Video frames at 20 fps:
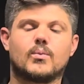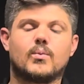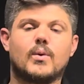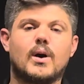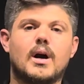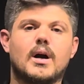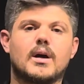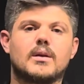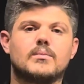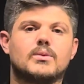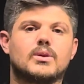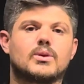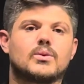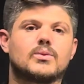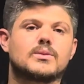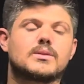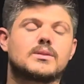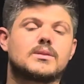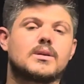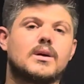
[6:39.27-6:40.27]
Why?
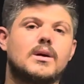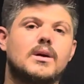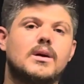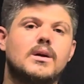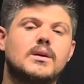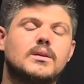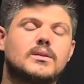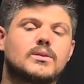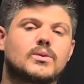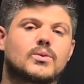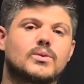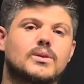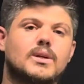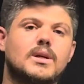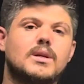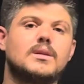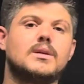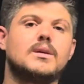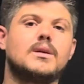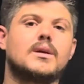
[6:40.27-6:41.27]
Because the
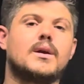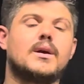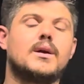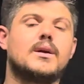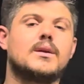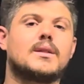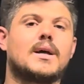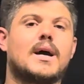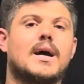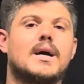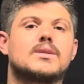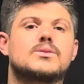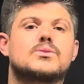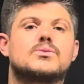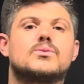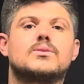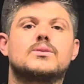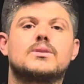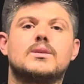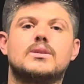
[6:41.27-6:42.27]
rotating Earth has
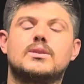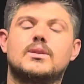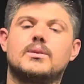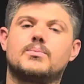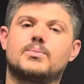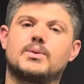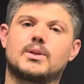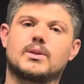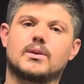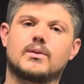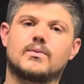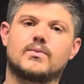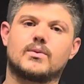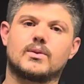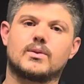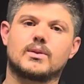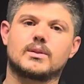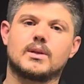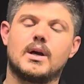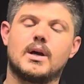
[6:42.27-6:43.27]
no centripetal
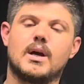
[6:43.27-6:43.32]
force.